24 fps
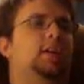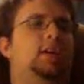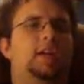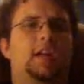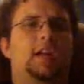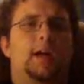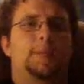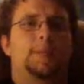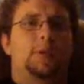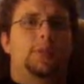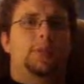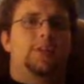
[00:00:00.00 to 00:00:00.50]
A
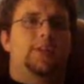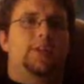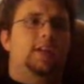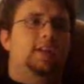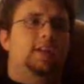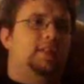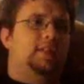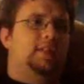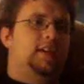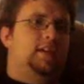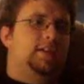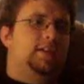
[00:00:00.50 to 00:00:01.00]
couple
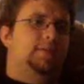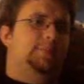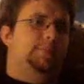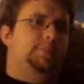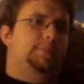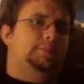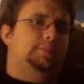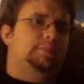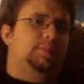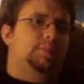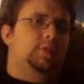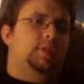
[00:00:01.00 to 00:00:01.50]
things that
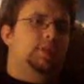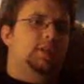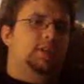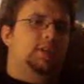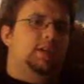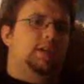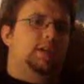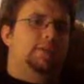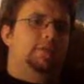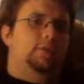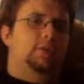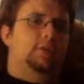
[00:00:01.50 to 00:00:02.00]

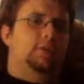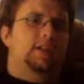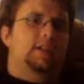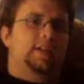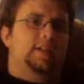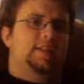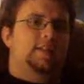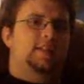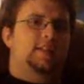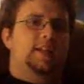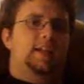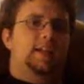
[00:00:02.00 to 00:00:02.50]
really
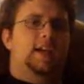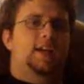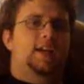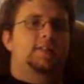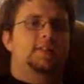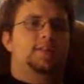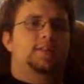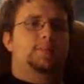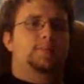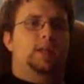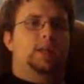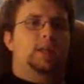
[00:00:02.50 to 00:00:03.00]
stick
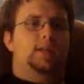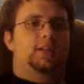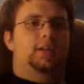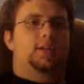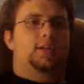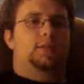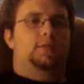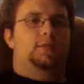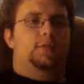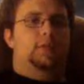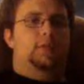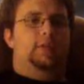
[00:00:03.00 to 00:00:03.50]
out to me,
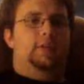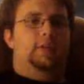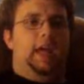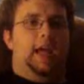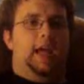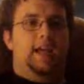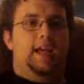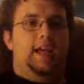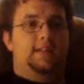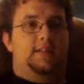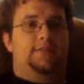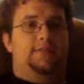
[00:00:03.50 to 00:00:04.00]
though,
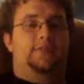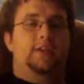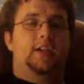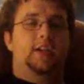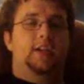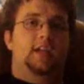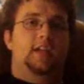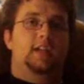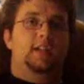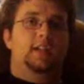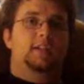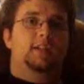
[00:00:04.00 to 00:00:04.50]
as a
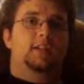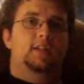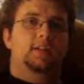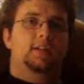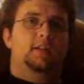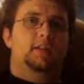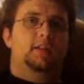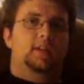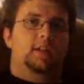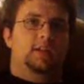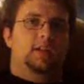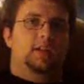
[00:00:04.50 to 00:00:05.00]
fan,
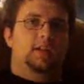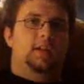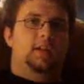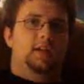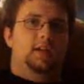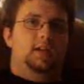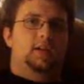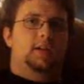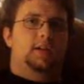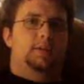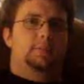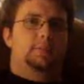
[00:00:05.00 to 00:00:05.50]

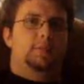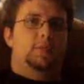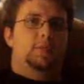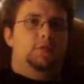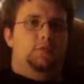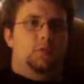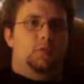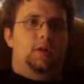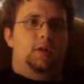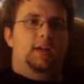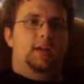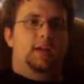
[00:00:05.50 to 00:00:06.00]

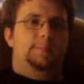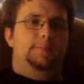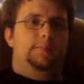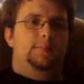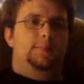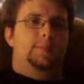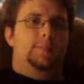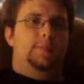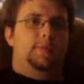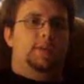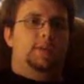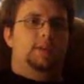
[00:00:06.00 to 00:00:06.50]
of what I'm
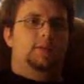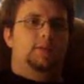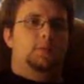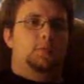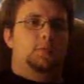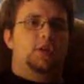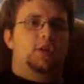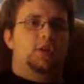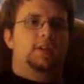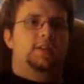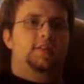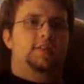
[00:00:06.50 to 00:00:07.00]

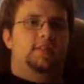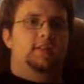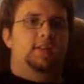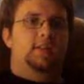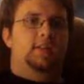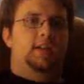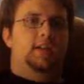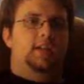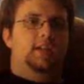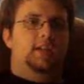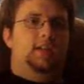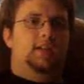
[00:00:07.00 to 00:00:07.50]
wanting to
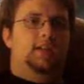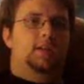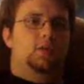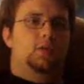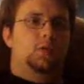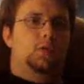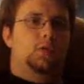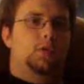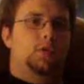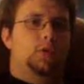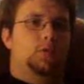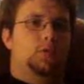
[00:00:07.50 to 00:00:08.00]
see
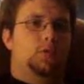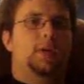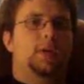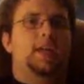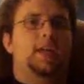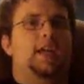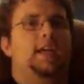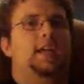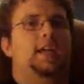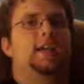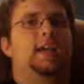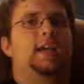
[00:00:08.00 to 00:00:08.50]
or
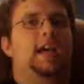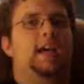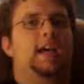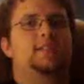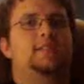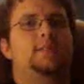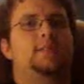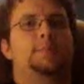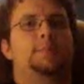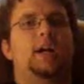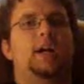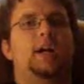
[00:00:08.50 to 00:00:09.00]
what
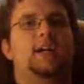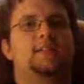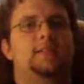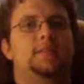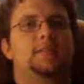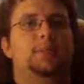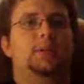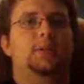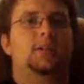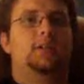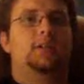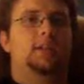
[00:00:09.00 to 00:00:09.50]
has the
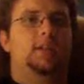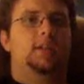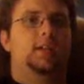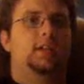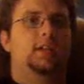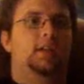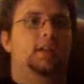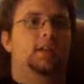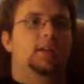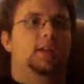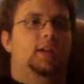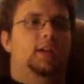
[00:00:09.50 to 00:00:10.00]

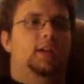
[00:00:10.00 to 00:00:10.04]
possibility.